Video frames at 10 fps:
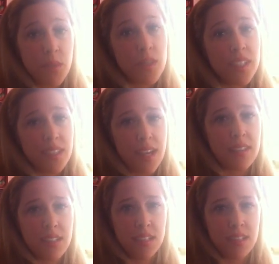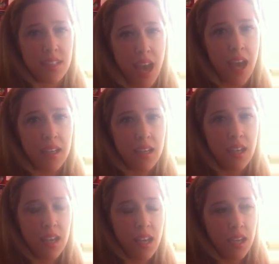Well, then that's just sad.
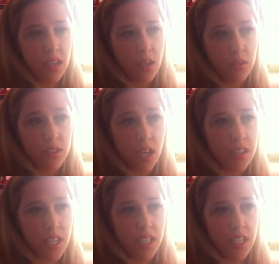John